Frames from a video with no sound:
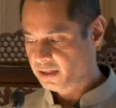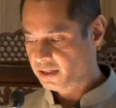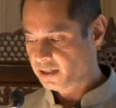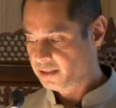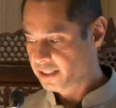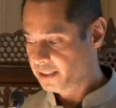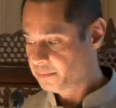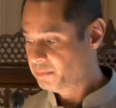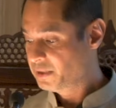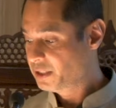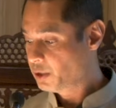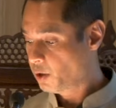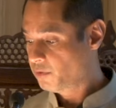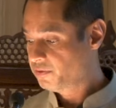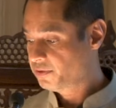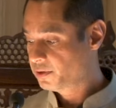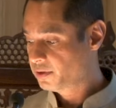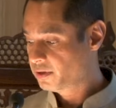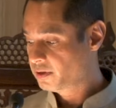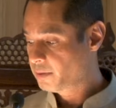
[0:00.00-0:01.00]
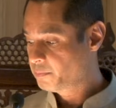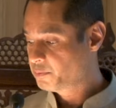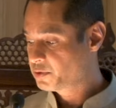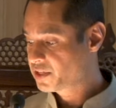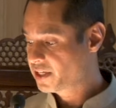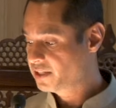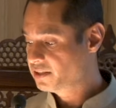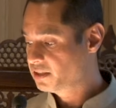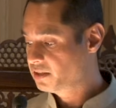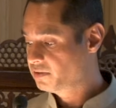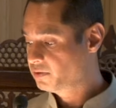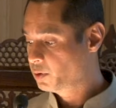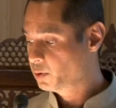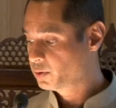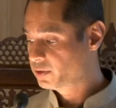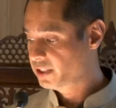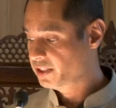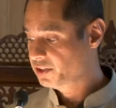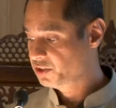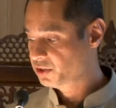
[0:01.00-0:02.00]
Let me offer a representative
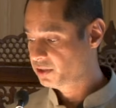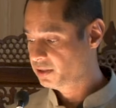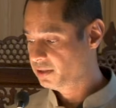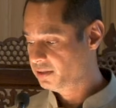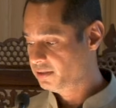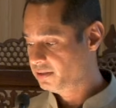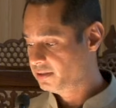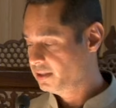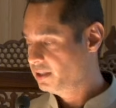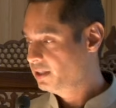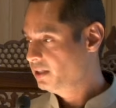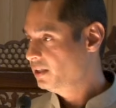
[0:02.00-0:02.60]
quotation